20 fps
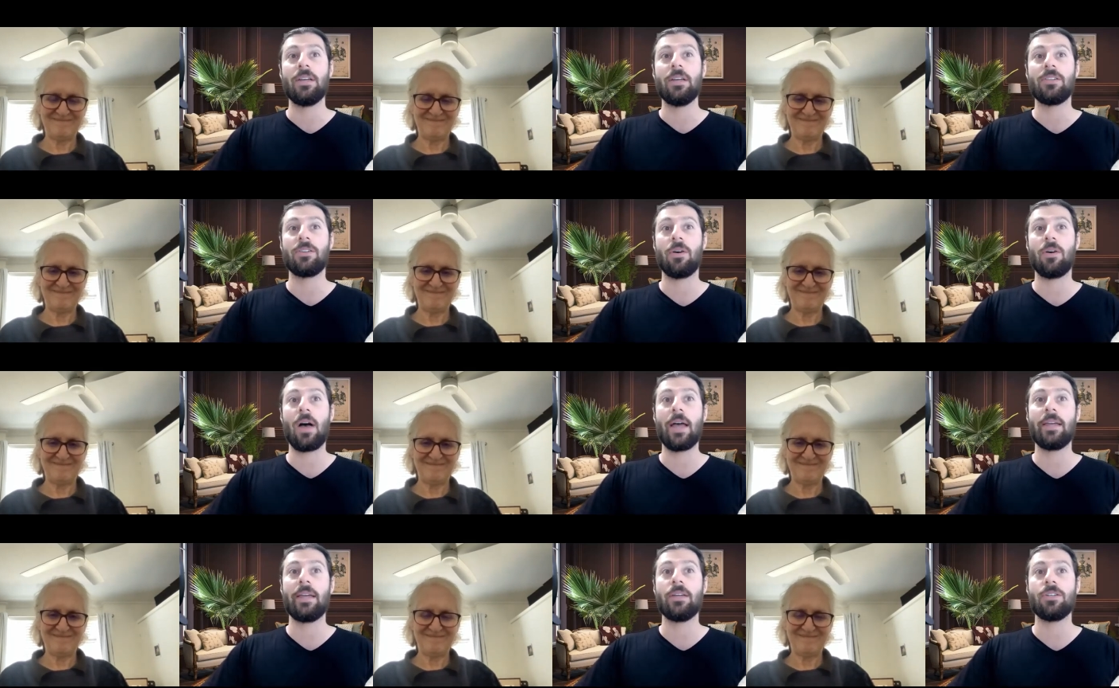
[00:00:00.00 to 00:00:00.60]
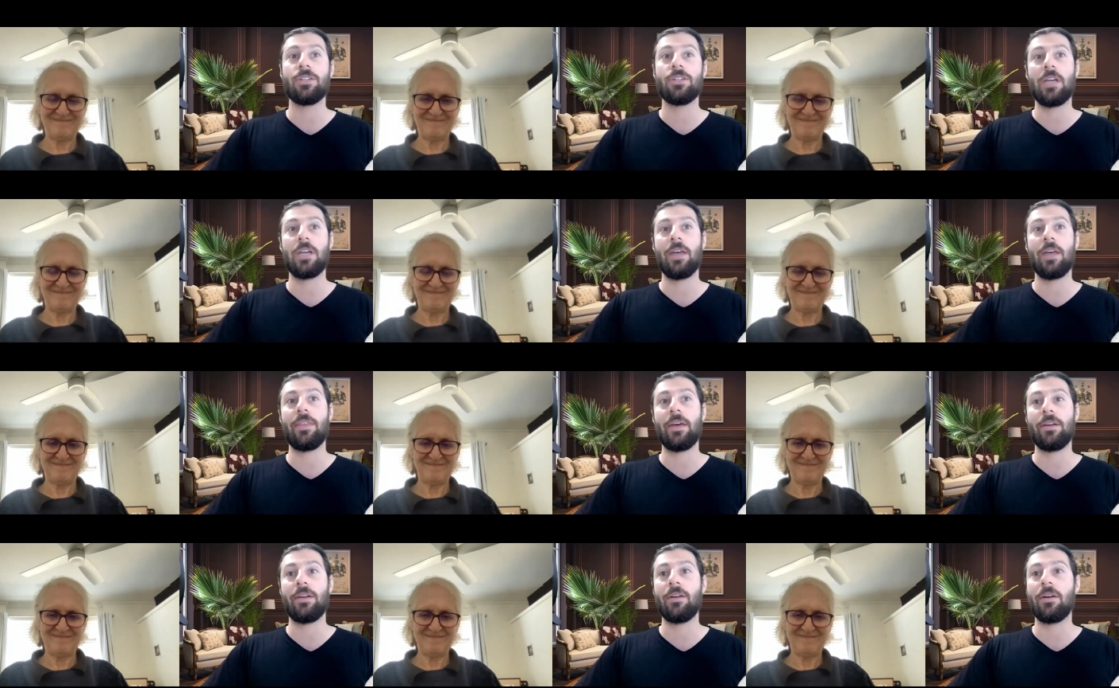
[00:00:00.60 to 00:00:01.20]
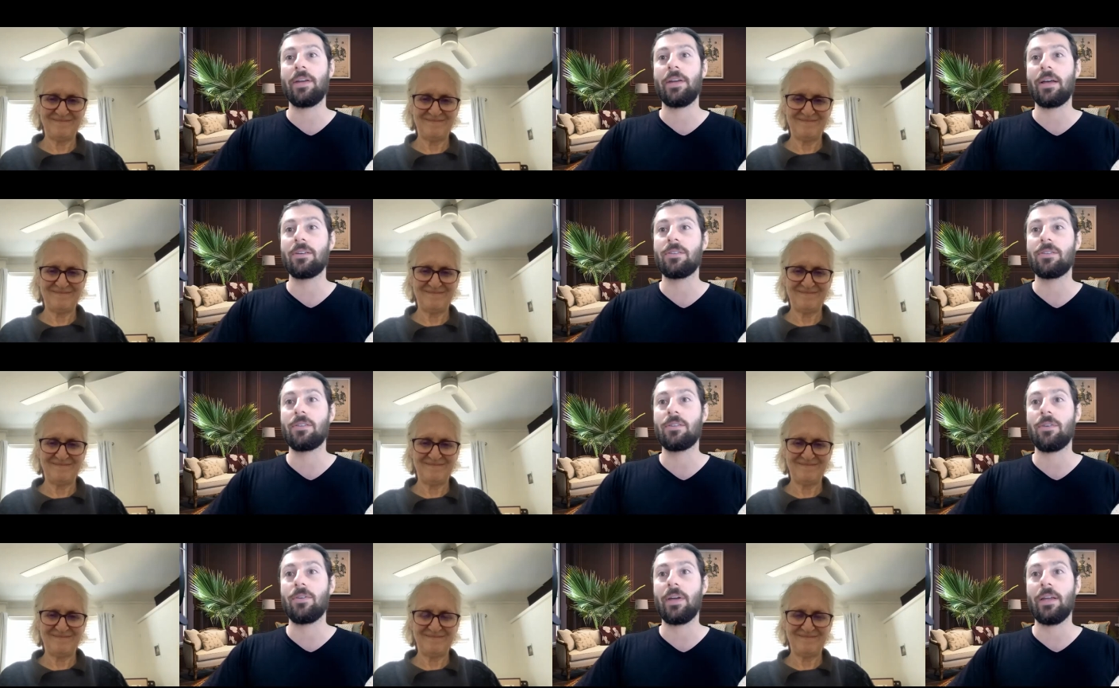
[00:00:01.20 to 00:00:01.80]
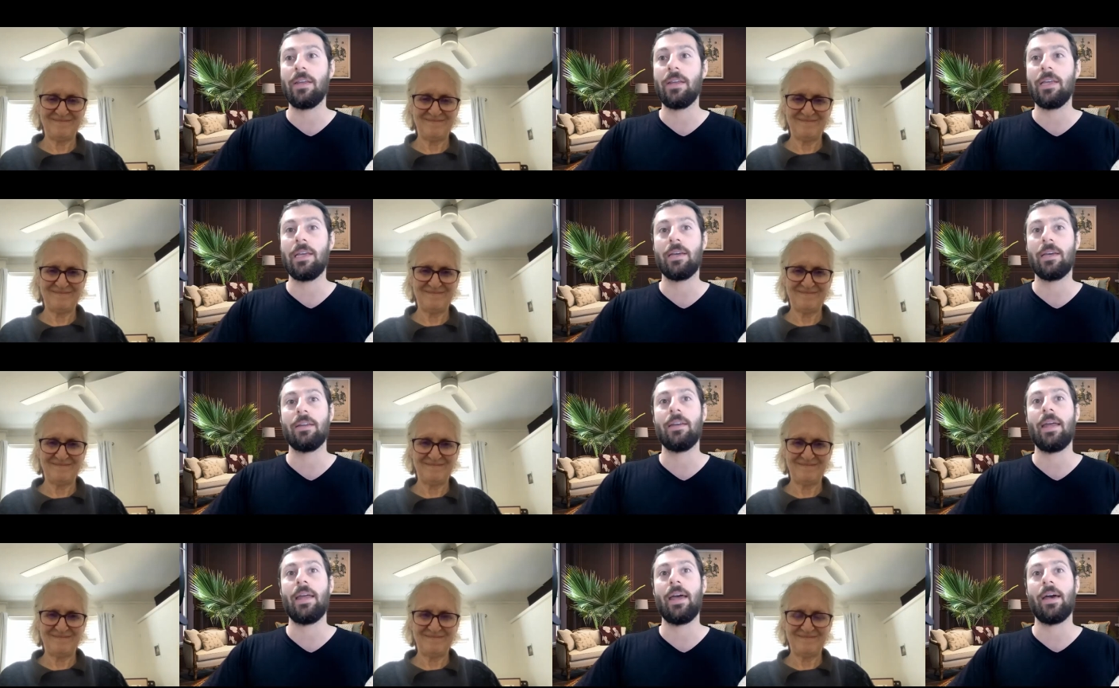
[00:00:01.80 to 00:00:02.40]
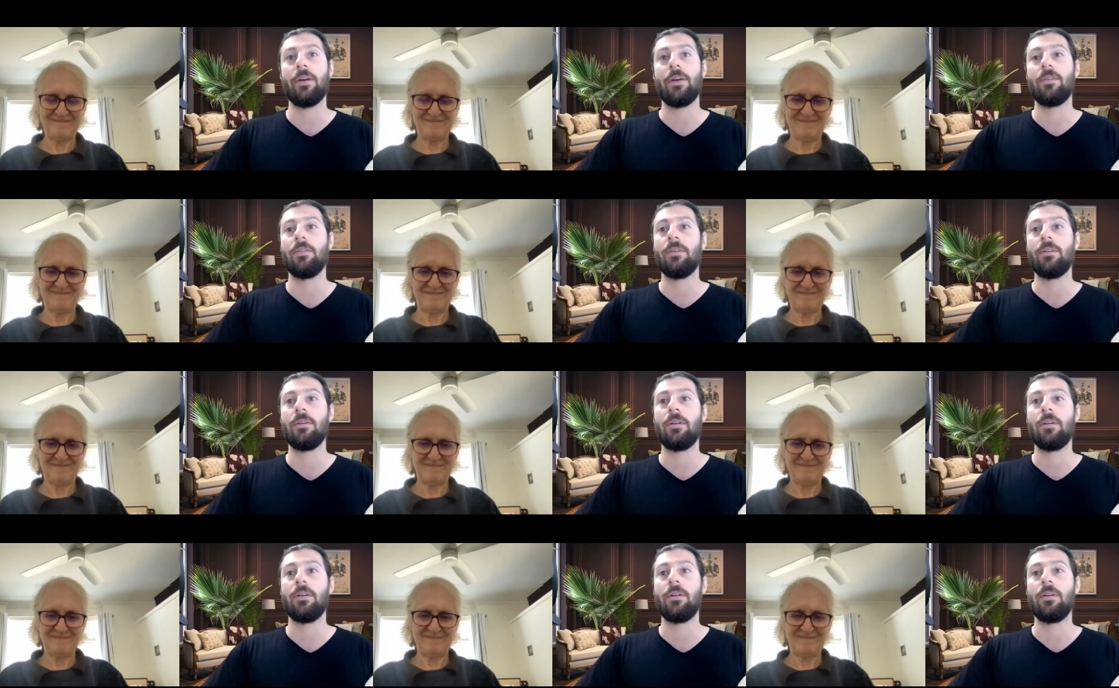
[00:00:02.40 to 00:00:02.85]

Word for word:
Speaker 1: so I can share that on our screen here now.